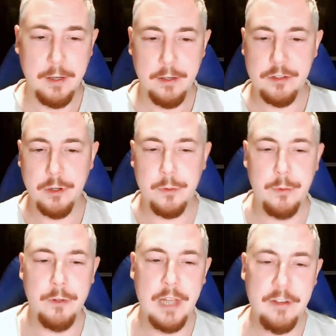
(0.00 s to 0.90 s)

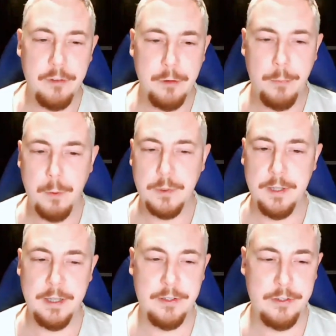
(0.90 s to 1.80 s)
So they've popped in
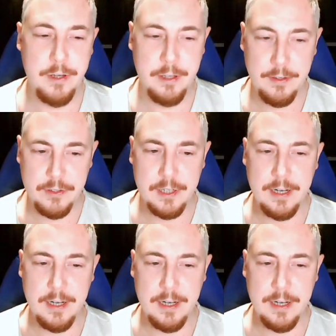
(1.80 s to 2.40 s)
this. Uh, they've said,